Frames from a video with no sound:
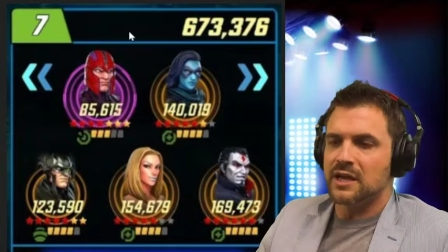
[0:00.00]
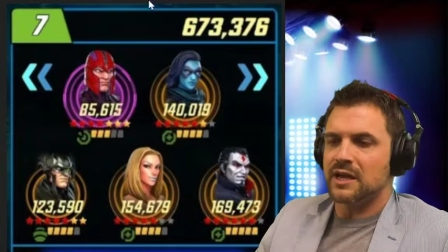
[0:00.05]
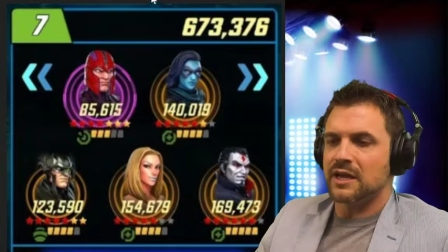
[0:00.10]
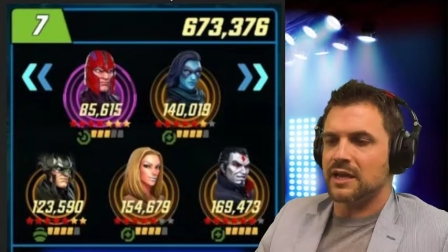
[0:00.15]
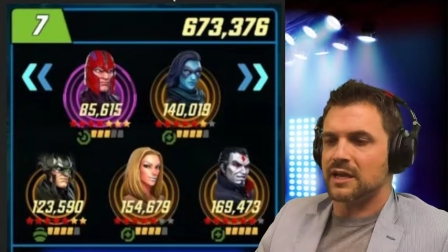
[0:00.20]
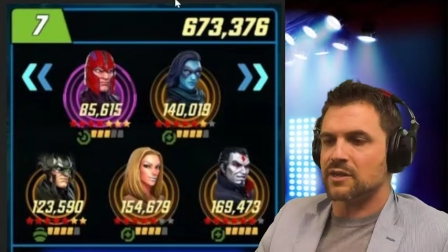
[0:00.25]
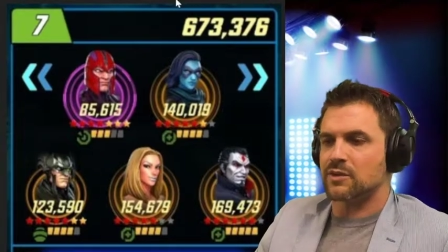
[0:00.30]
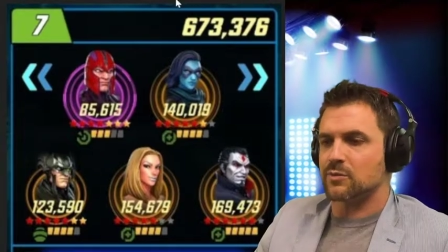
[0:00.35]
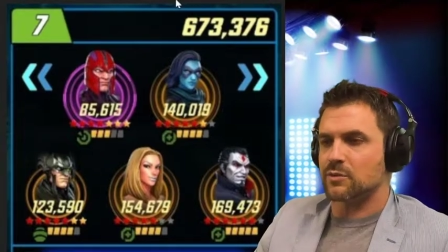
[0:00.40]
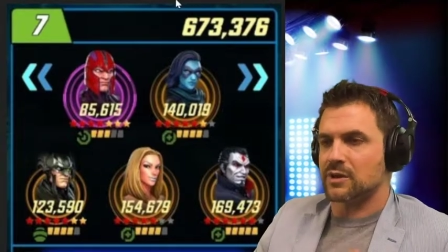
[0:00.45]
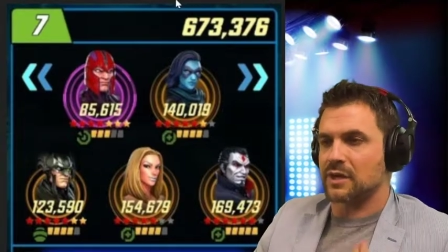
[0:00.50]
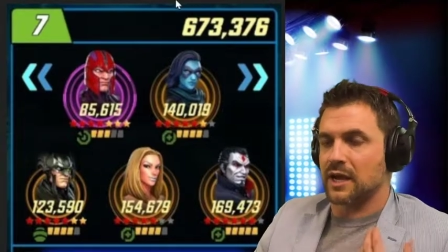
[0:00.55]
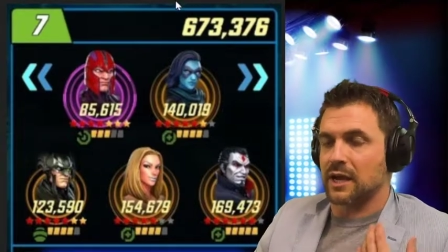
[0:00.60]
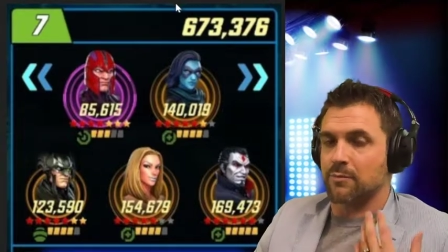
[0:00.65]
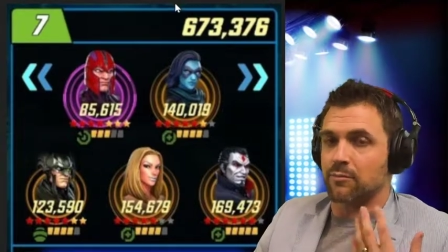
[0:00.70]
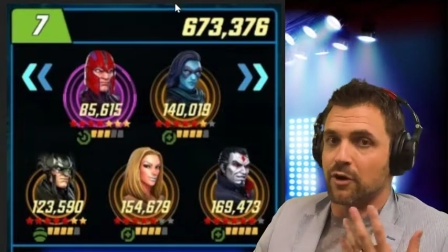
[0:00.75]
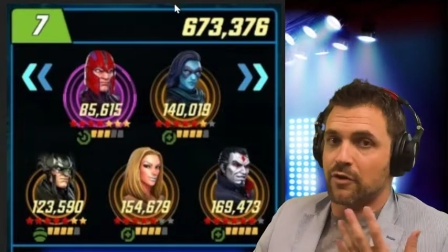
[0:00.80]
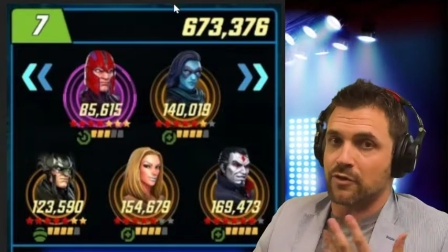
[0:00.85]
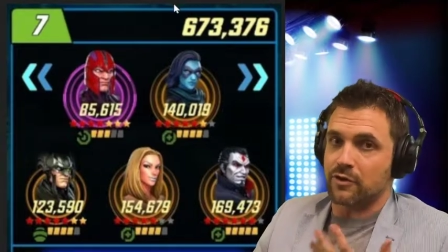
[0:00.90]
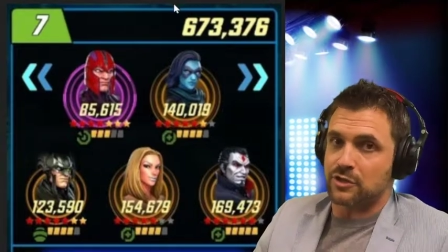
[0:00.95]
either with like a
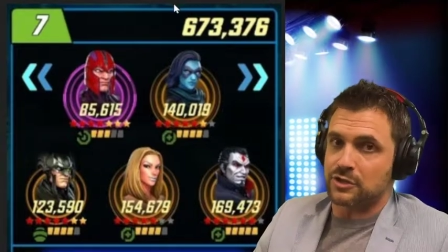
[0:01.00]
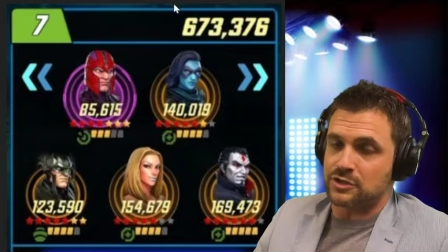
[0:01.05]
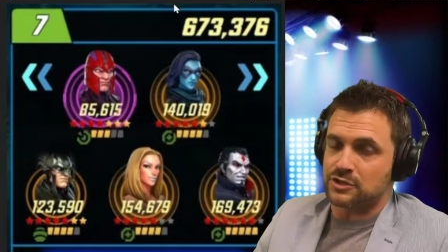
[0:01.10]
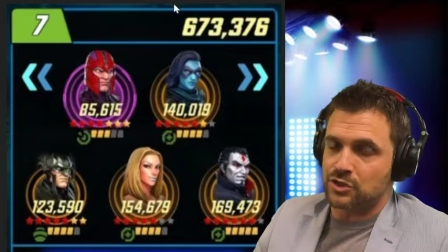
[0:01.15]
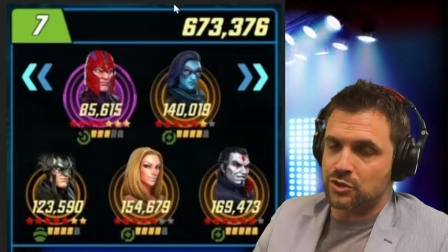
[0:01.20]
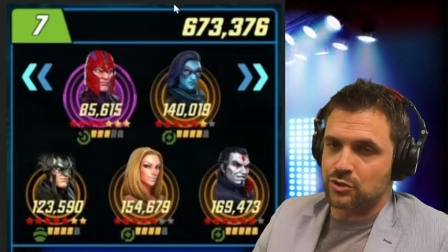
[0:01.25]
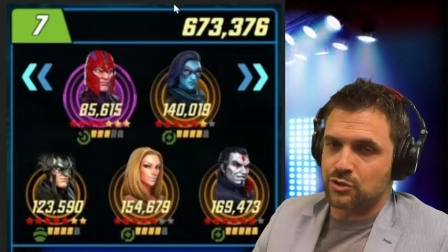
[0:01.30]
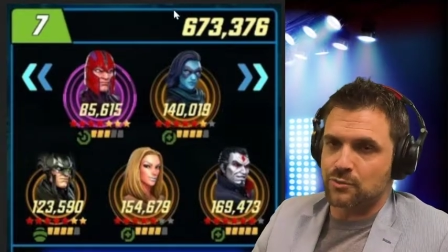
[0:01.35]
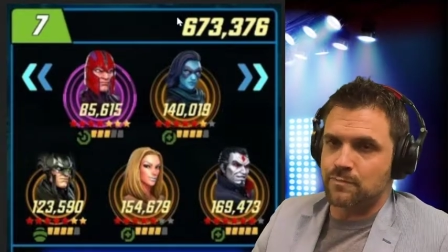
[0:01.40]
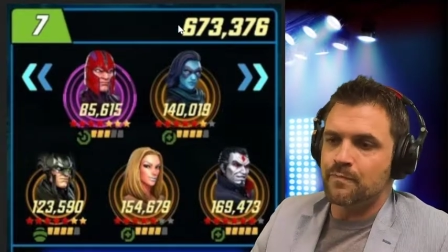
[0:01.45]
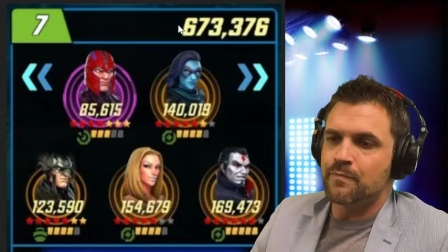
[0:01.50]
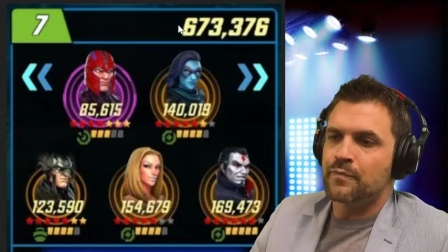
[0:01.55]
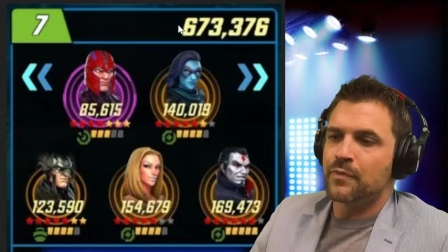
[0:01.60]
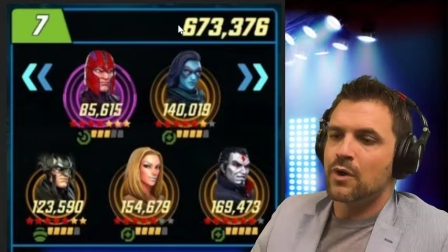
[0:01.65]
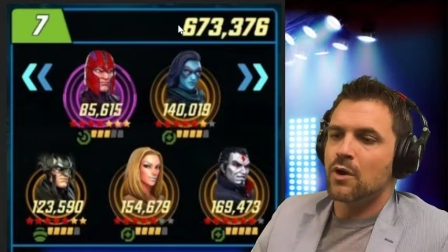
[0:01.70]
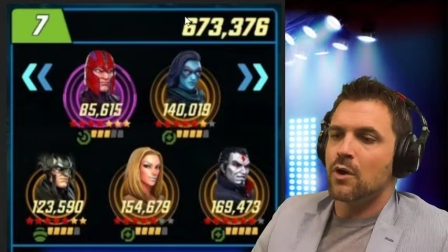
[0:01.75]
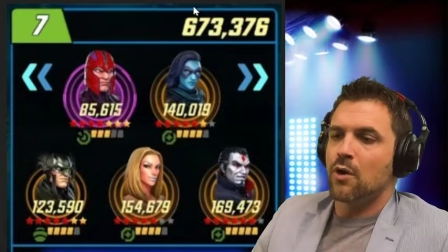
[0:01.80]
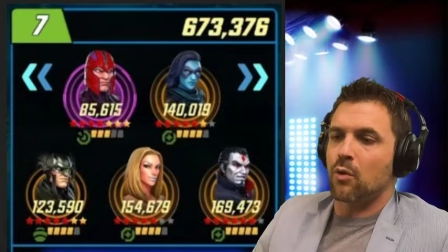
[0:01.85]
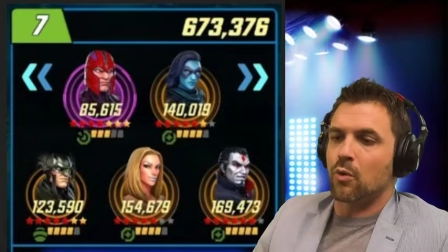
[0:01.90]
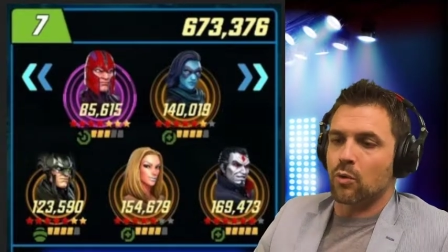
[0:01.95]
Brotherhood Doom
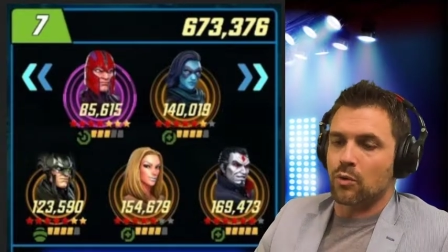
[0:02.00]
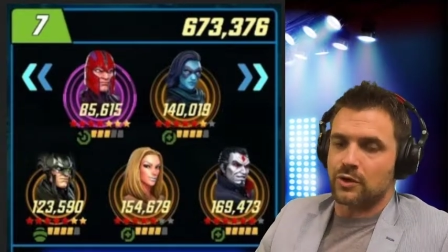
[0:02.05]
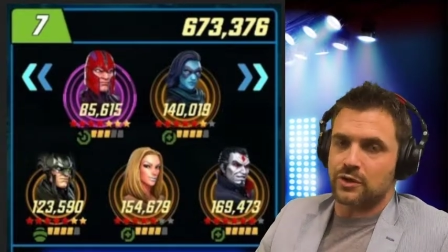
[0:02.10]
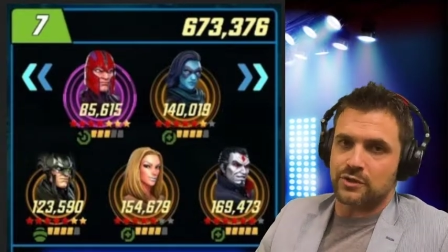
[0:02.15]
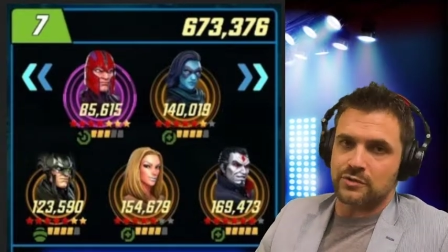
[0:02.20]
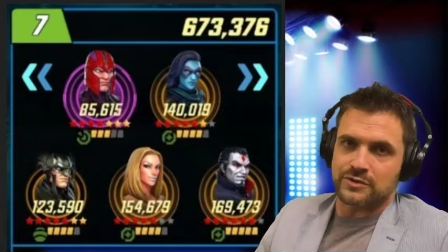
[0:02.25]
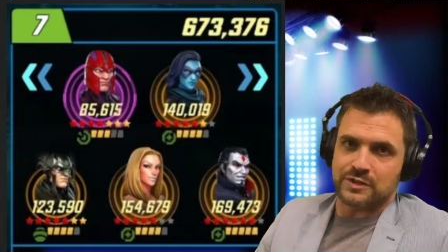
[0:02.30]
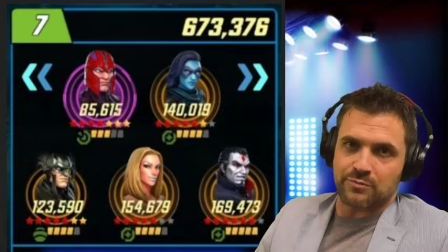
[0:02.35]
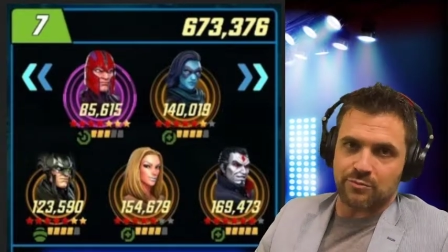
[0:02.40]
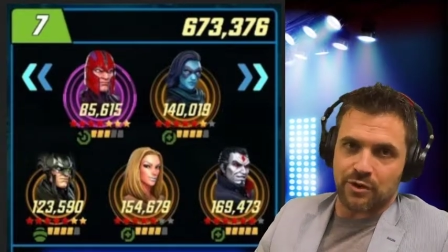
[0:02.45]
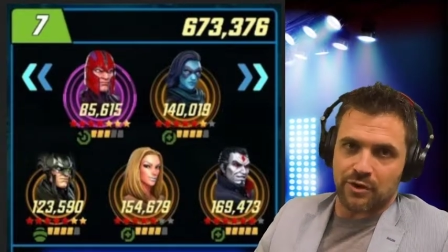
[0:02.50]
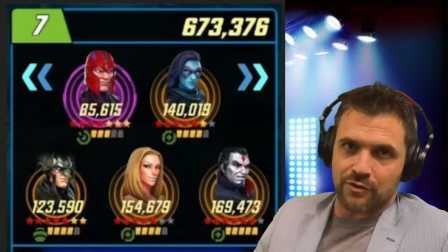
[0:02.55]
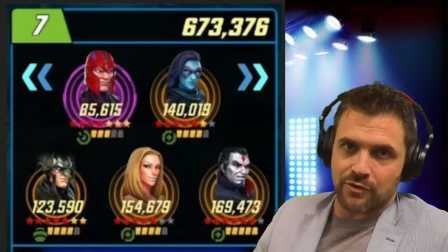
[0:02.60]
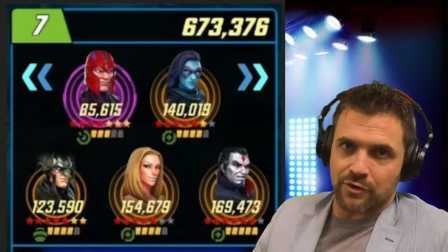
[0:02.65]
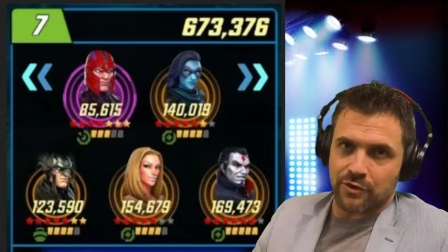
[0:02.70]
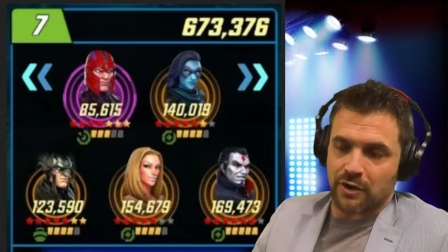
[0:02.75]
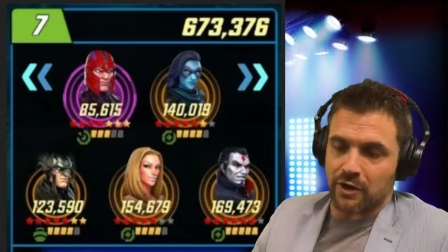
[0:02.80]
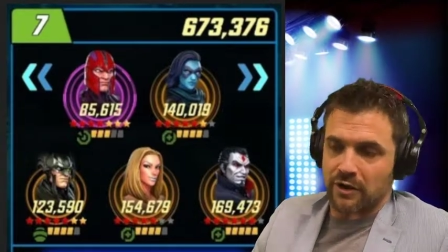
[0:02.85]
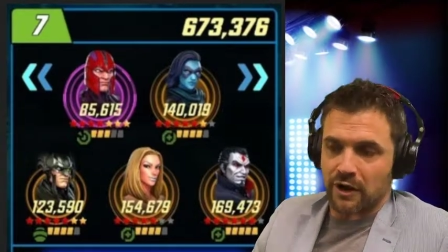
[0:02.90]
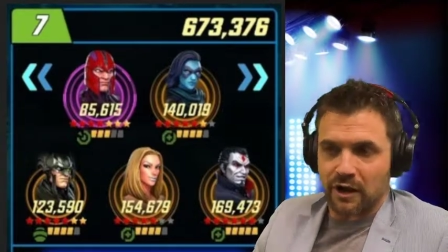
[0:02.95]
or using
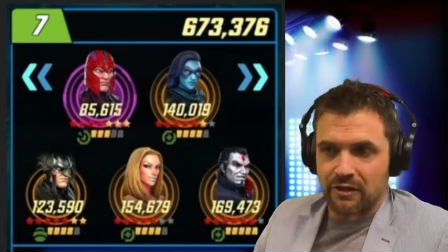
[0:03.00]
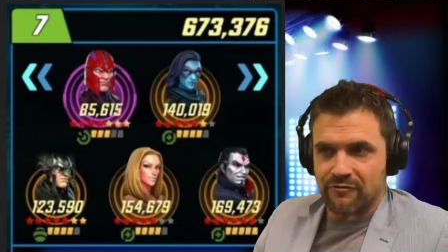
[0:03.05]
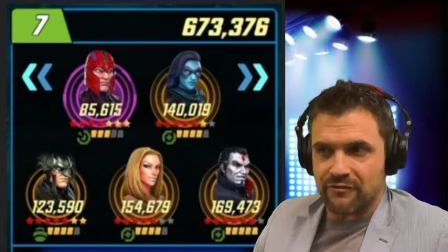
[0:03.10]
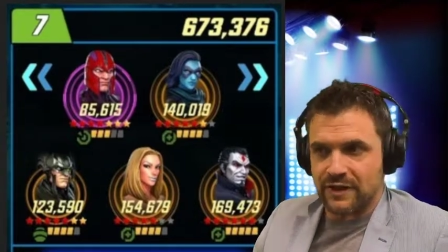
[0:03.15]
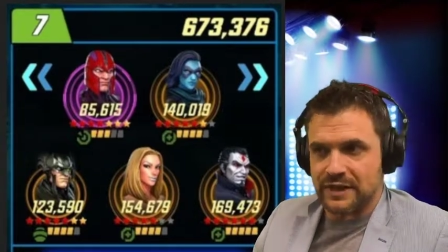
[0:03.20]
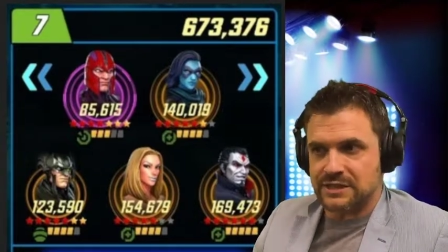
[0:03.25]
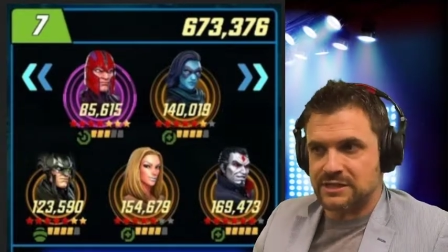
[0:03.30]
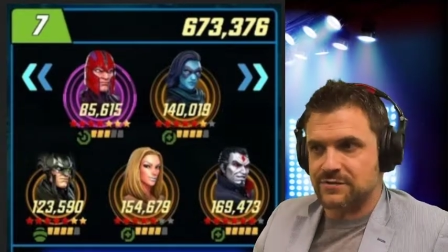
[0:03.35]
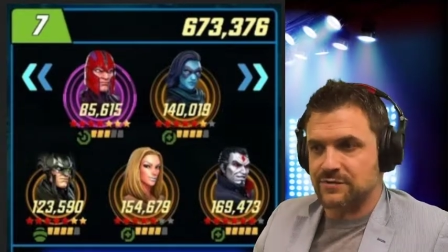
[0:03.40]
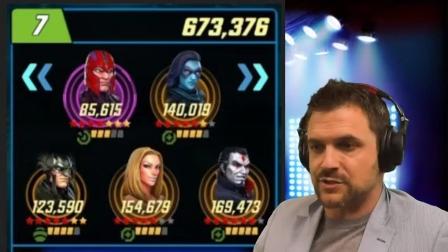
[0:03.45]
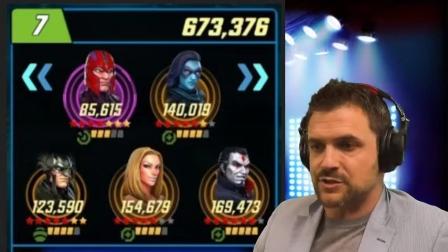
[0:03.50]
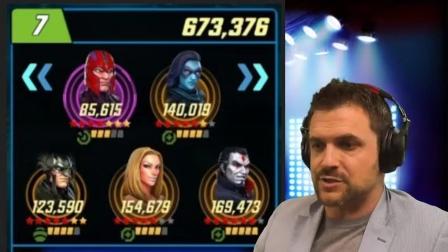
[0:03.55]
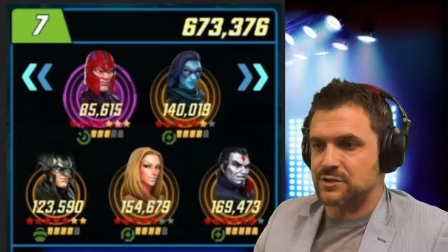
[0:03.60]
Brotherhood on offense for some